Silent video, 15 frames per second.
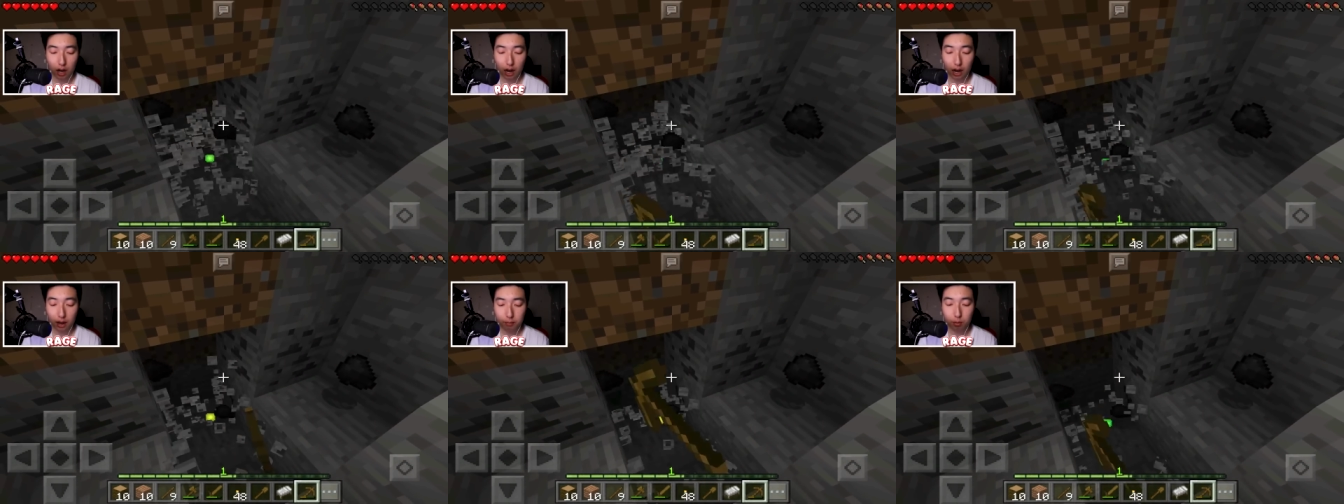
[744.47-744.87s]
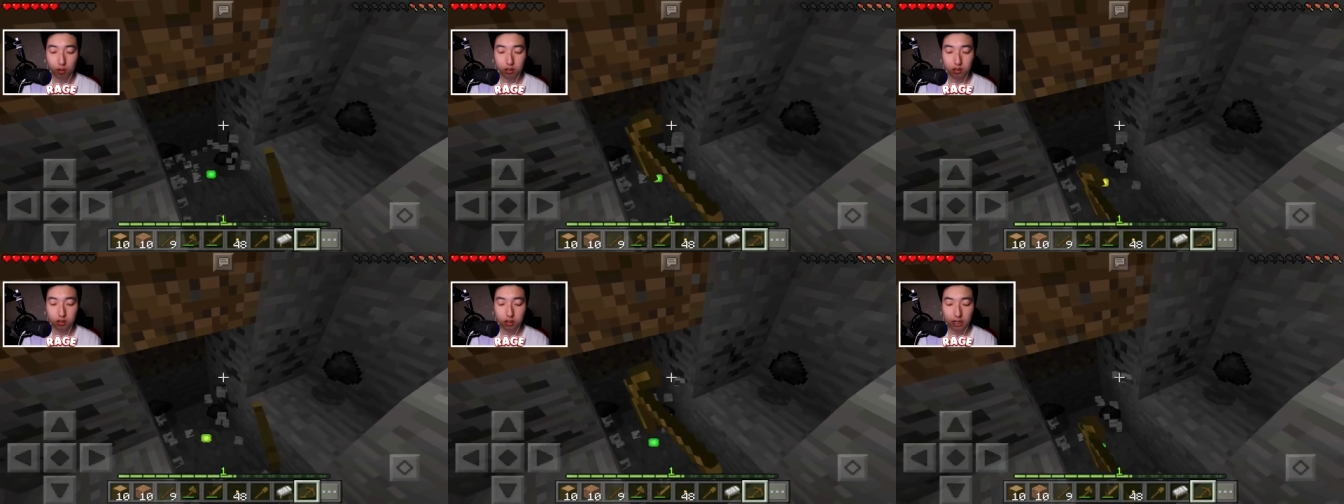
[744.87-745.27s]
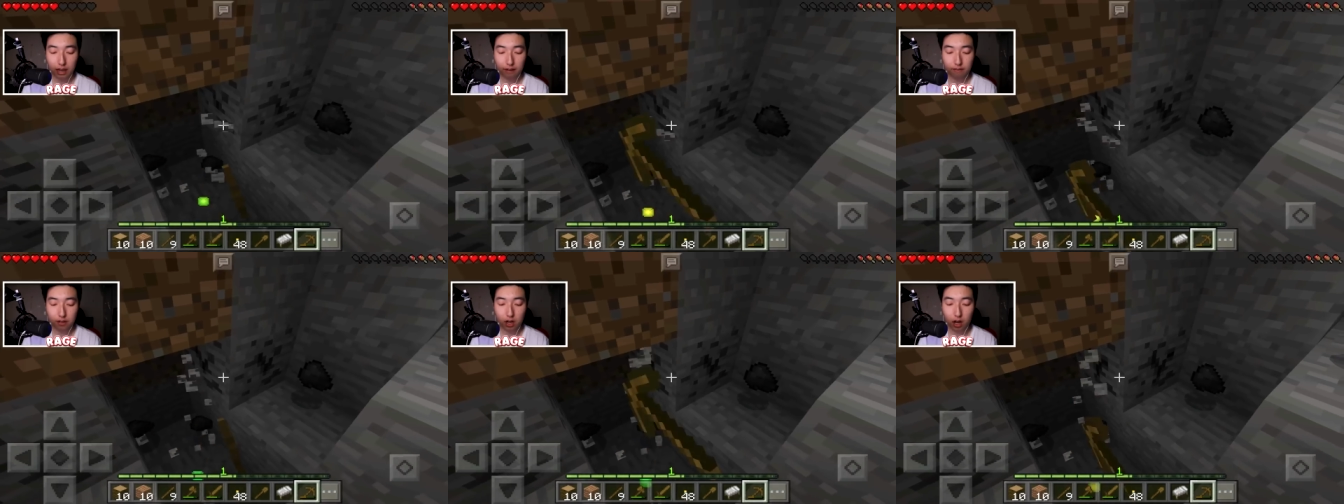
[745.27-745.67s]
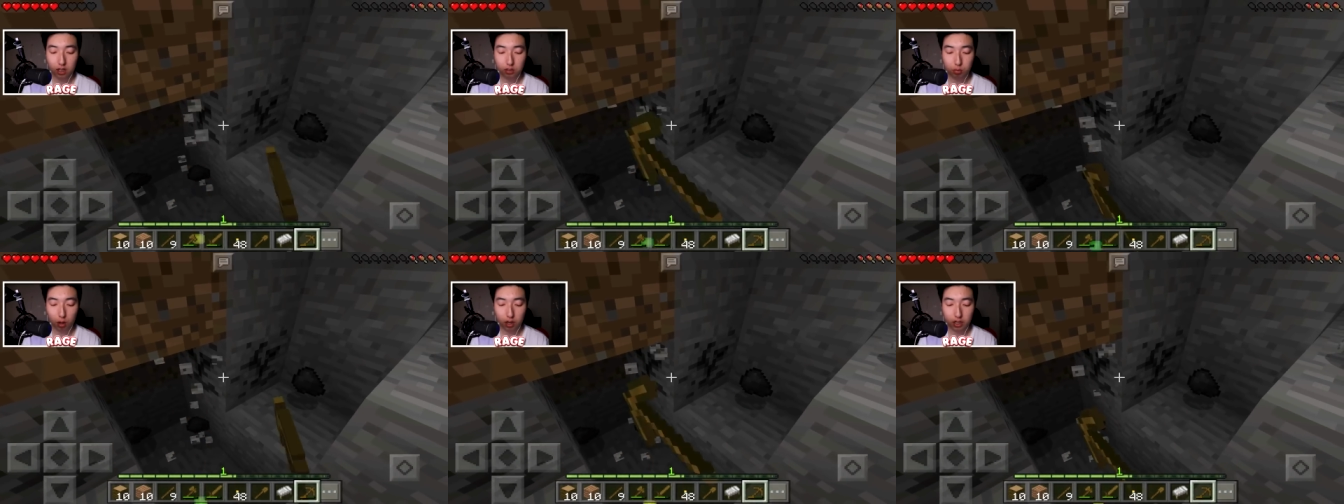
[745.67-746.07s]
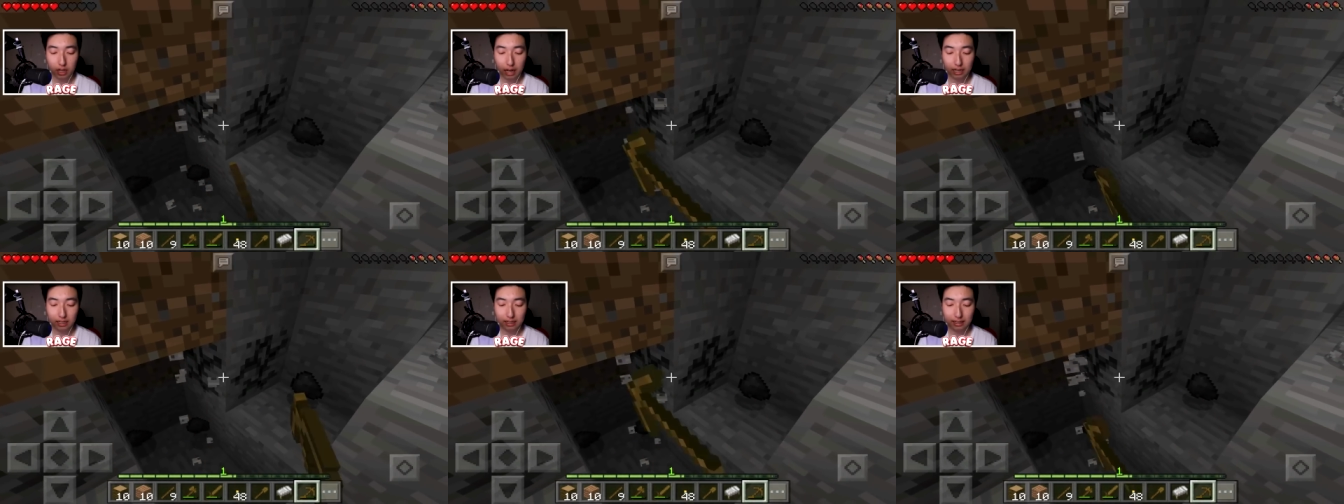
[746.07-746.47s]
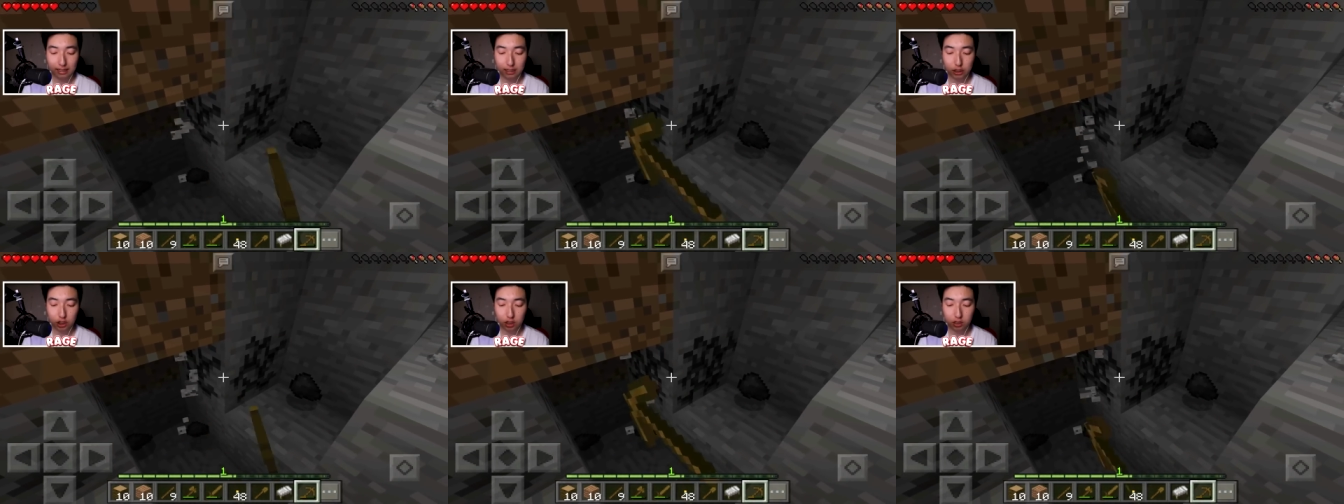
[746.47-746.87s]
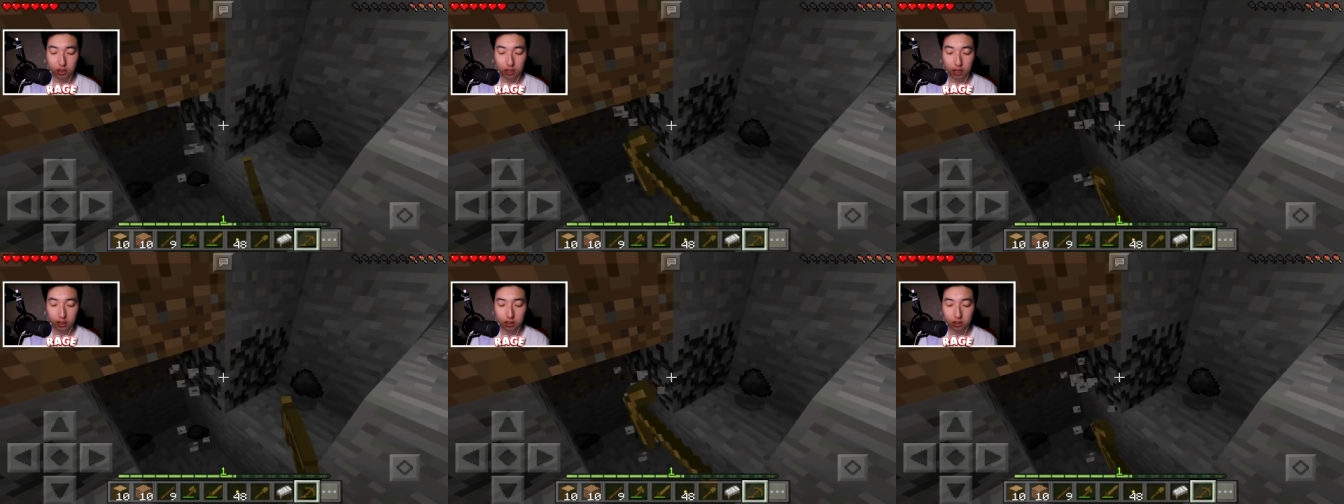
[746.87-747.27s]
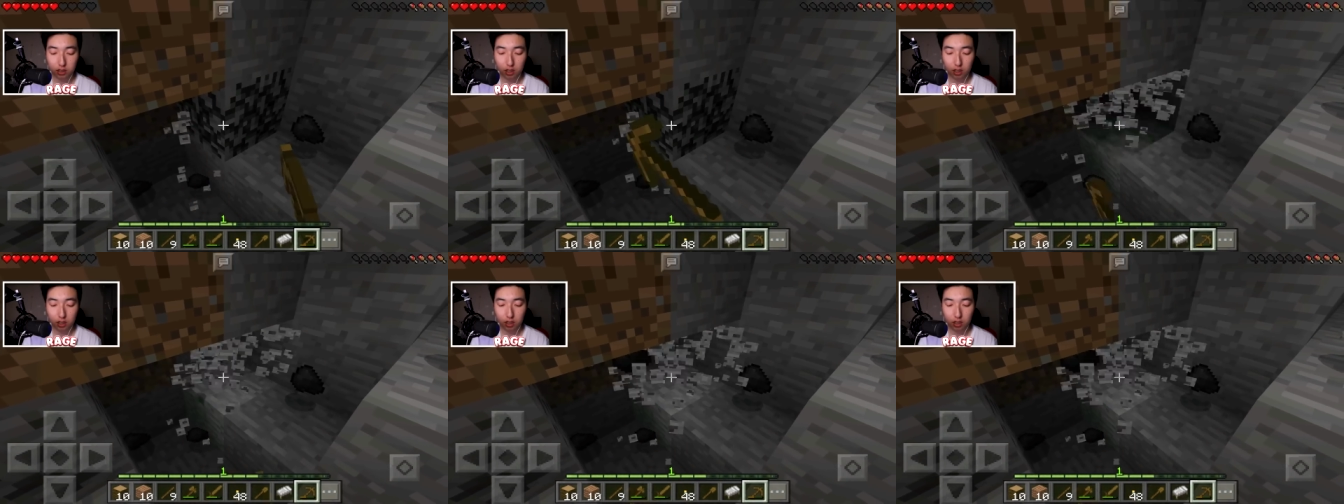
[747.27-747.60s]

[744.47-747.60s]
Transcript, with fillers: I personally have not spotted anything just yet,